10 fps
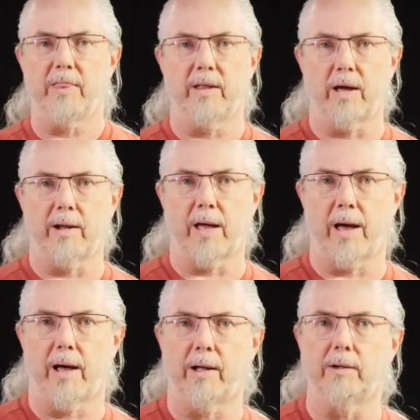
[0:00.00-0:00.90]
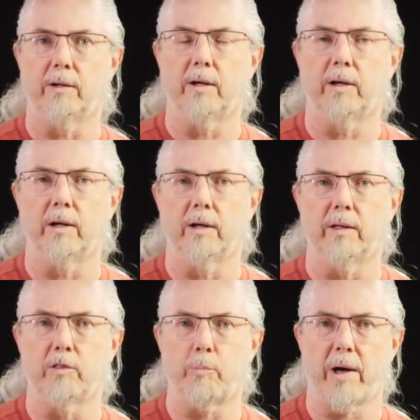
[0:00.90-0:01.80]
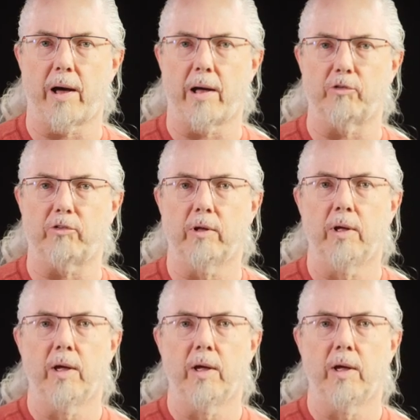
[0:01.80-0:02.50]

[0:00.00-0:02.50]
that I'd had in the past.